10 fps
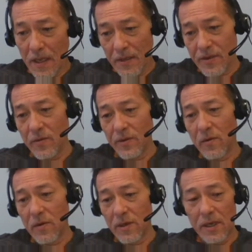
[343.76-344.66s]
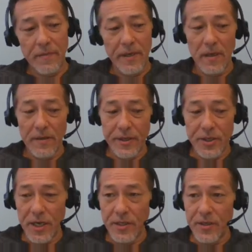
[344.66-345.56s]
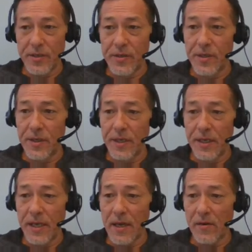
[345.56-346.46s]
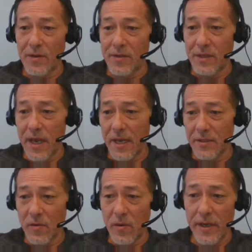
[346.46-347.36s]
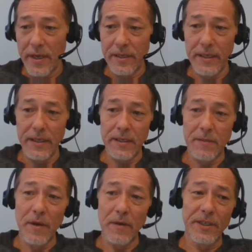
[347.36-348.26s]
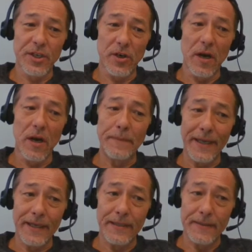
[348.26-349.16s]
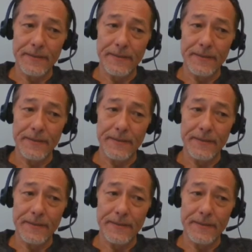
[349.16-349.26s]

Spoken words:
So in order to commit all the changes to the categories and tags, go ahead and hit Publish or Update.